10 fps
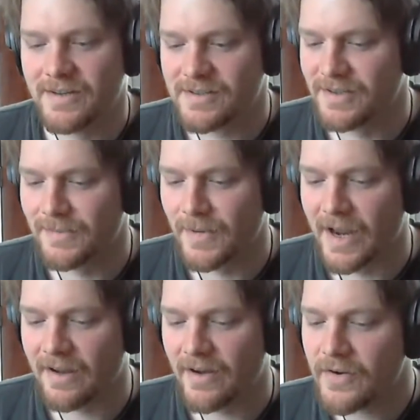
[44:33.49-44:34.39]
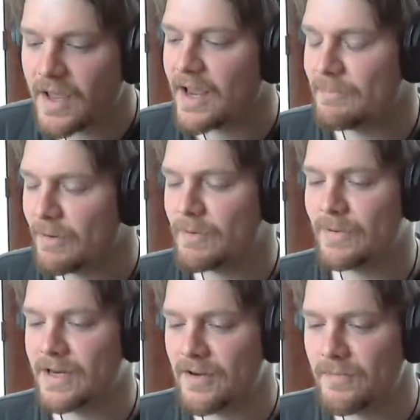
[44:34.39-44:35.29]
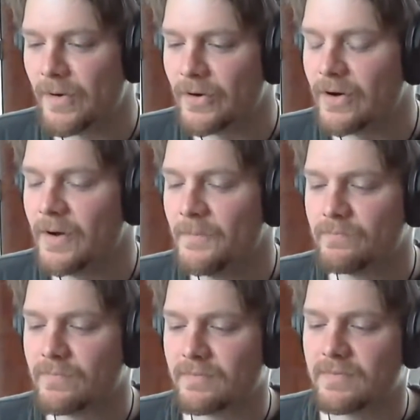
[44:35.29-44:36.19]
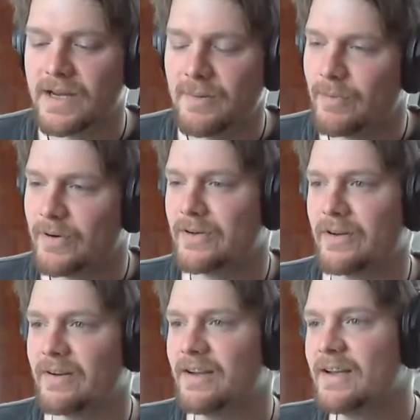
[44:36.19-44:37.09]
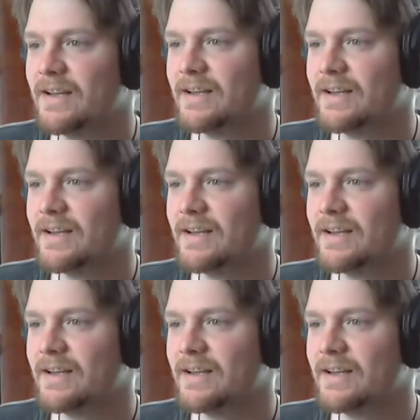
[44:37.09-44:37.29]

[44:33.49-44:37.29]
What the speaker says: So I'm like, okay, he probably knew more than he put on.